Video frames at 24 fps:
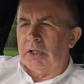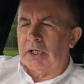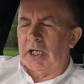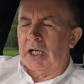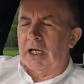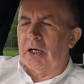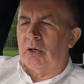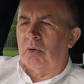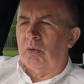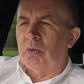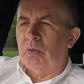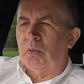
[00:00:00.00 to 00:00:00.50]

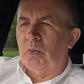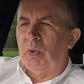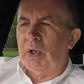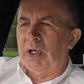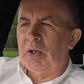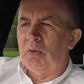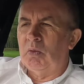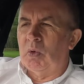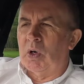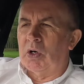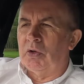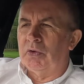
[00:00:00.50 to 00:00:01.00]
Now
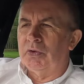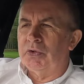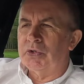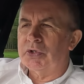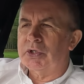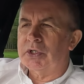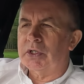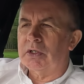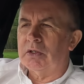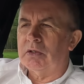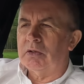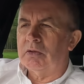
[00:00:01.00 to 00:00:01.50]
we
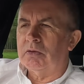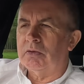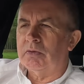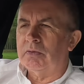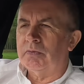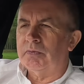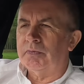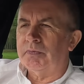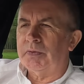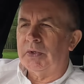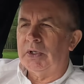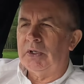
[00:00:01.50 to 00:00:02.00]
want,
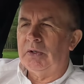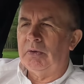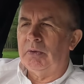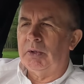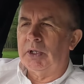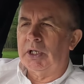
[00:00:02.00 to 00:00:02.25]
here